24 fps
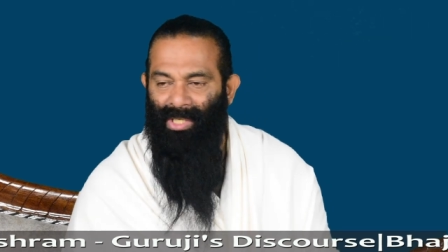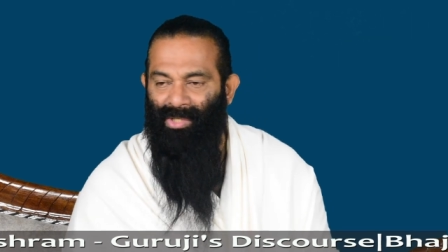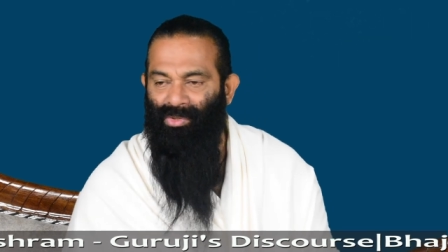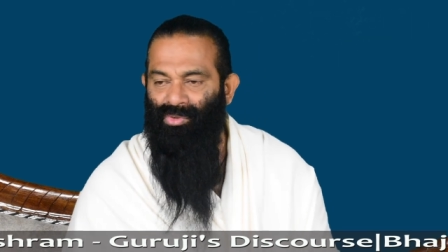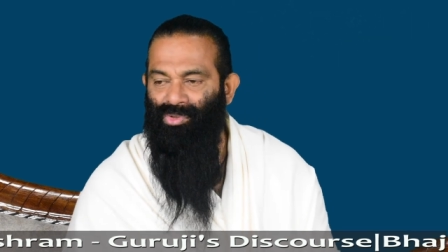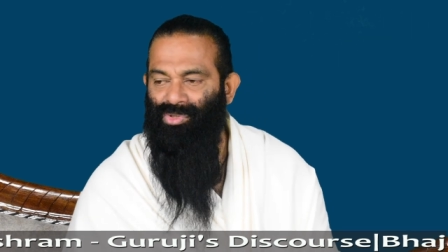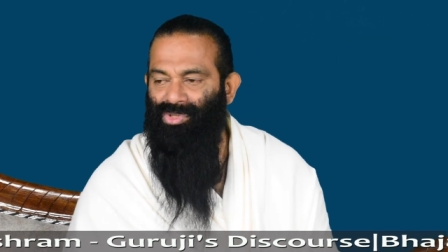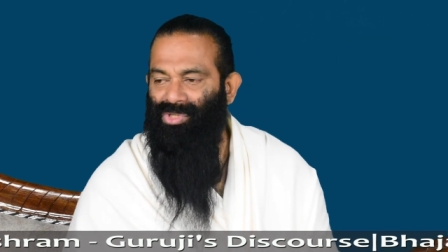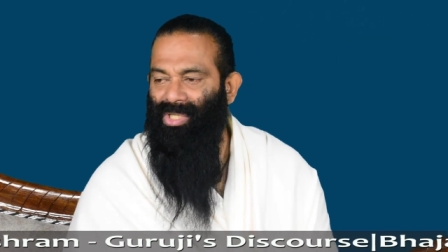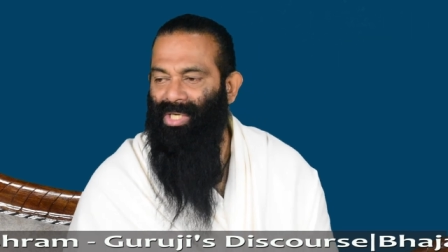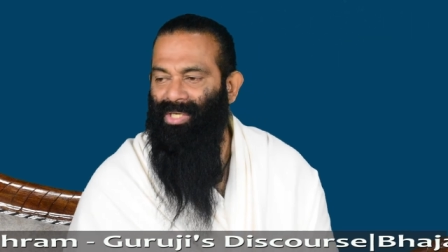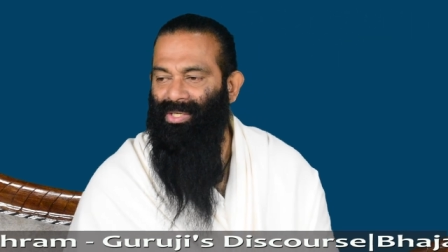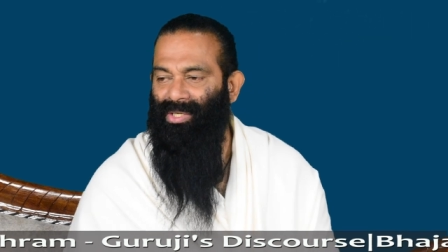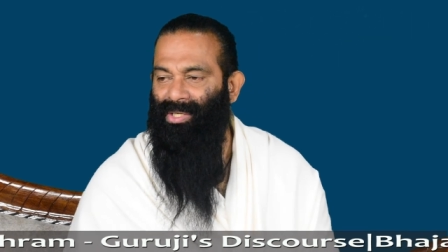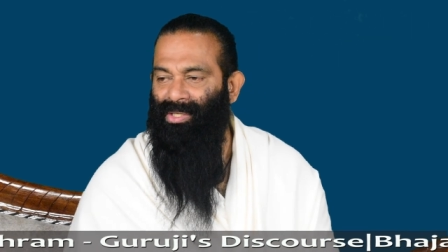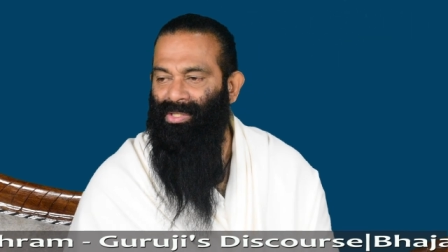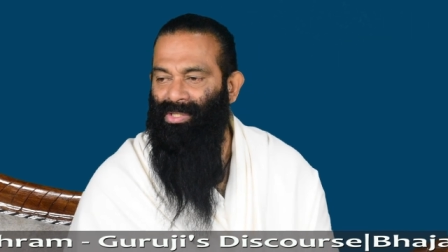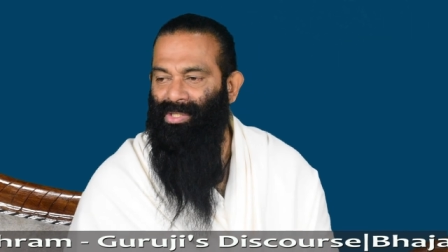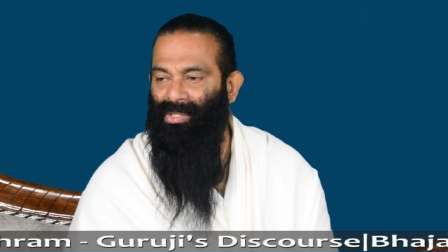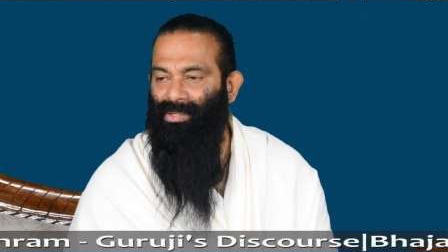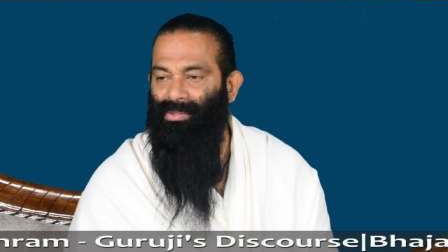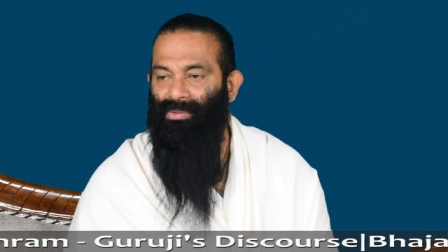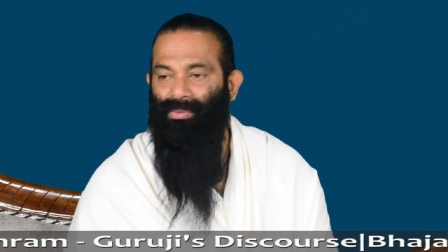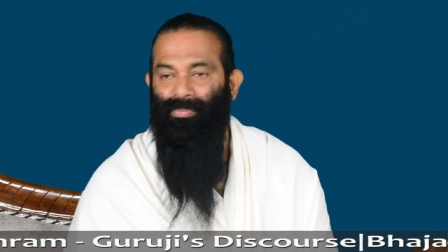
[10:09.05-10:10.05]
You start
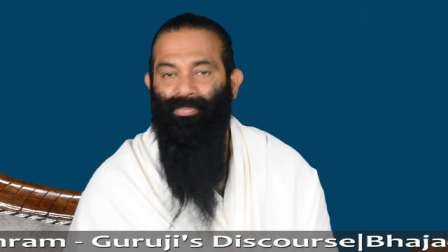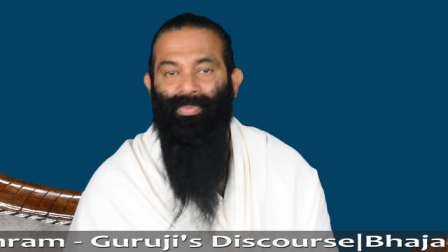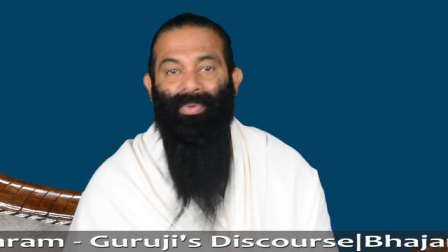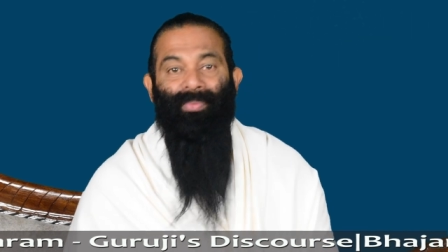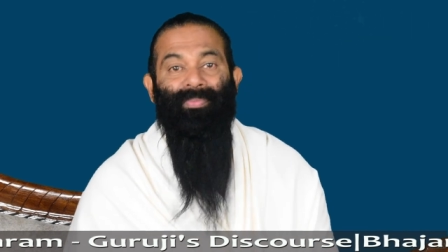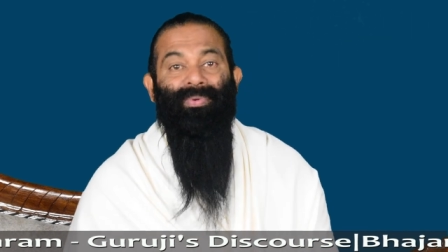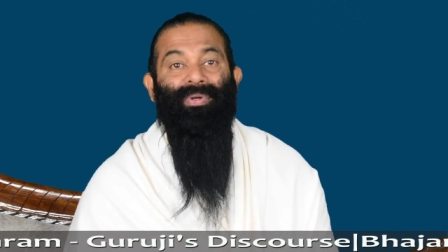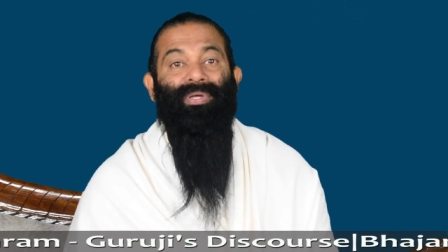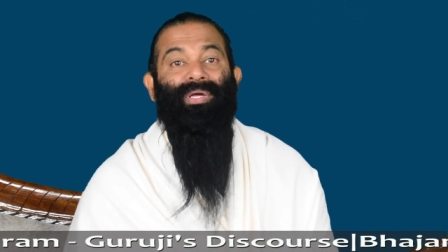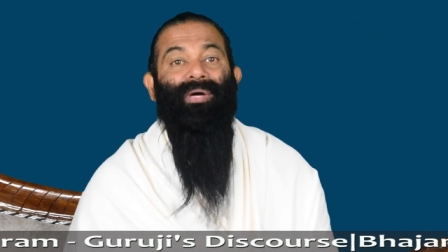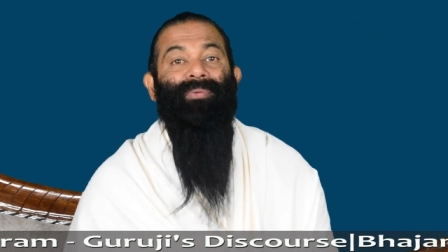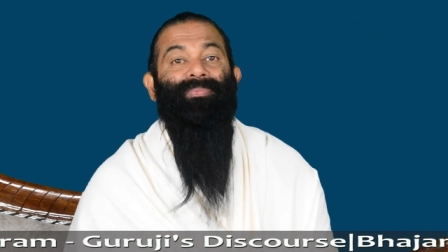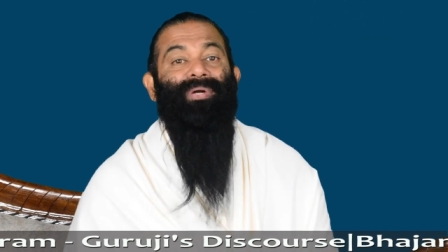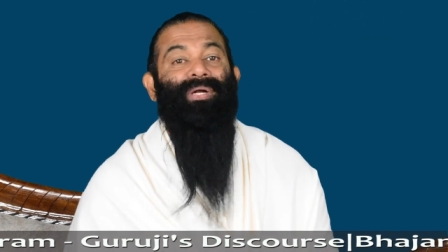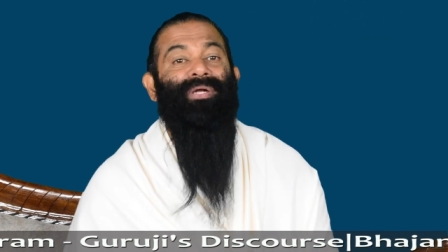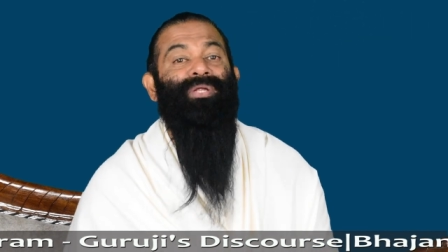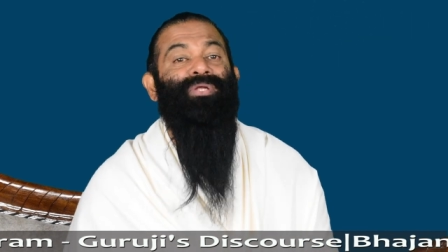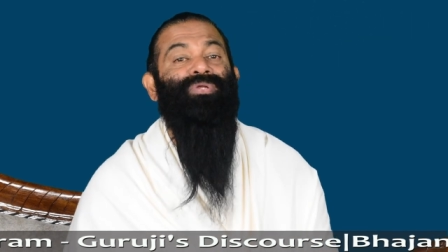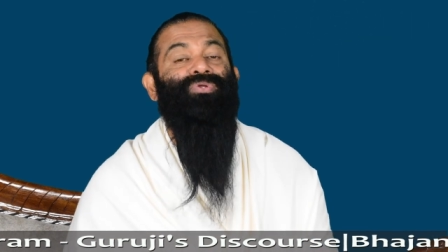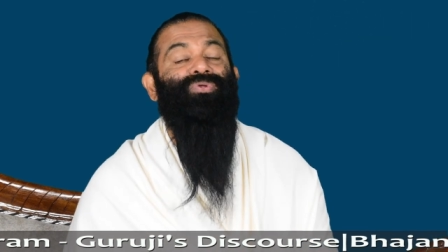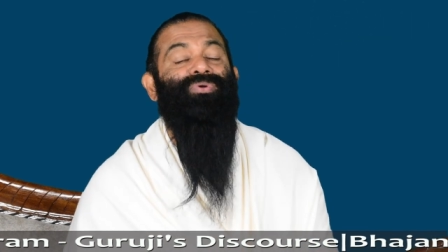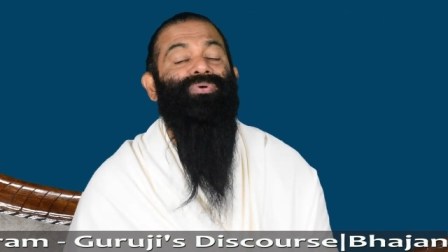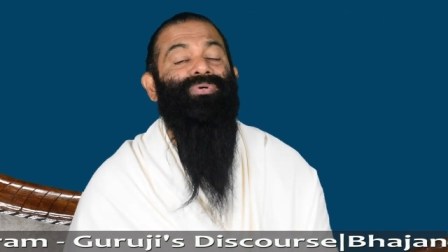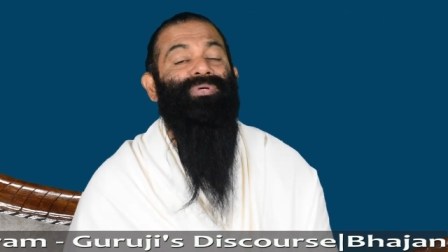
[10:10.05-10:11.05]
anything, people come
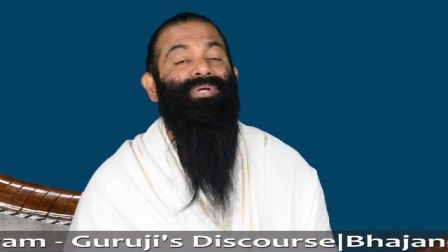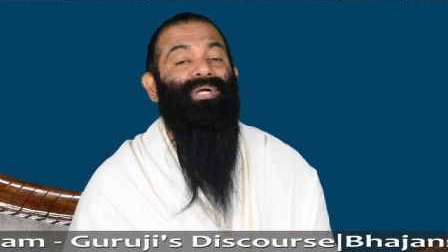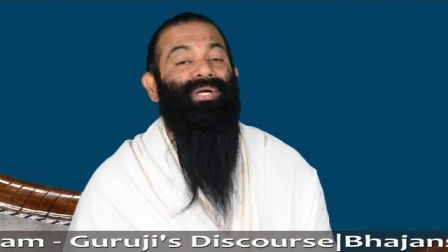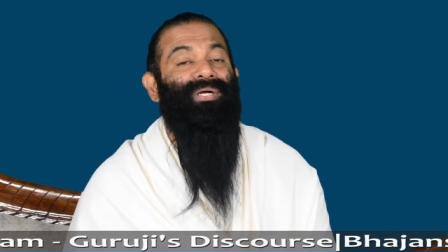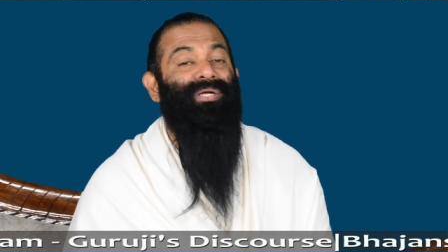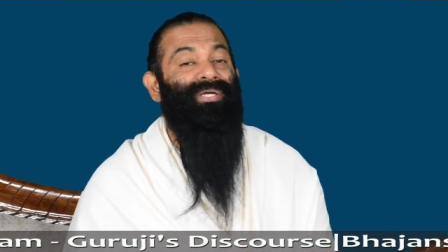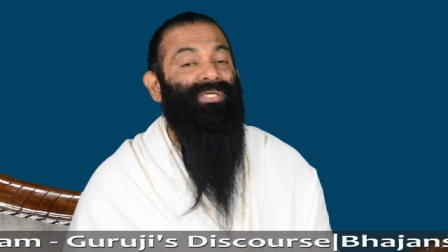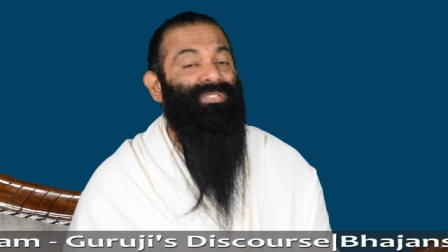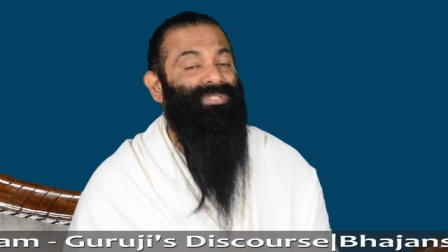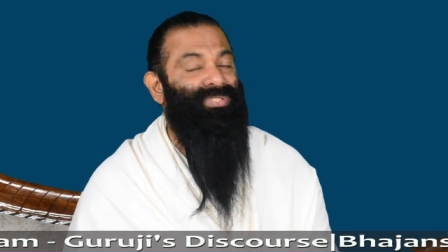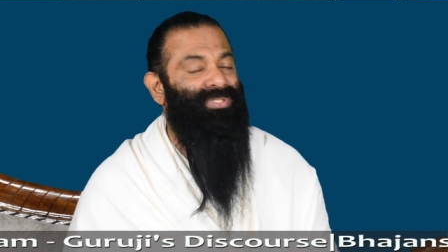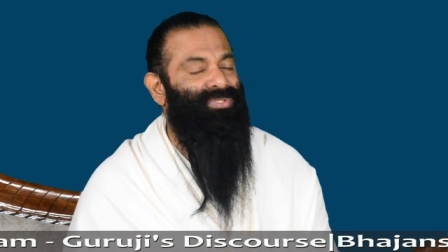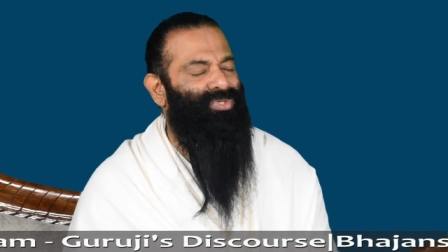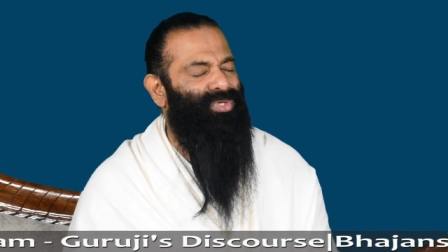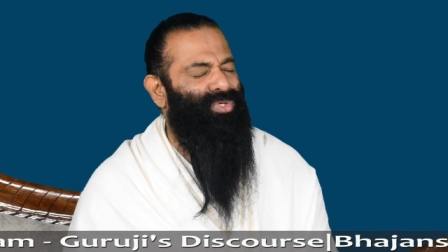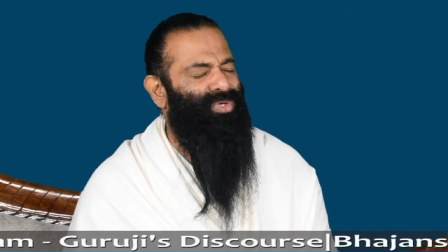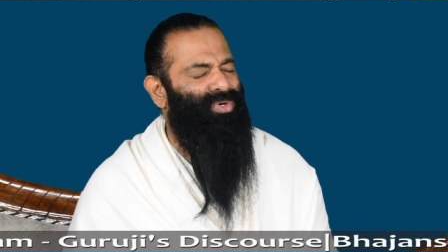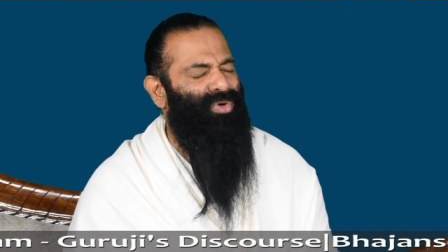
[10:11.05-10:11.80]
running to listen to you.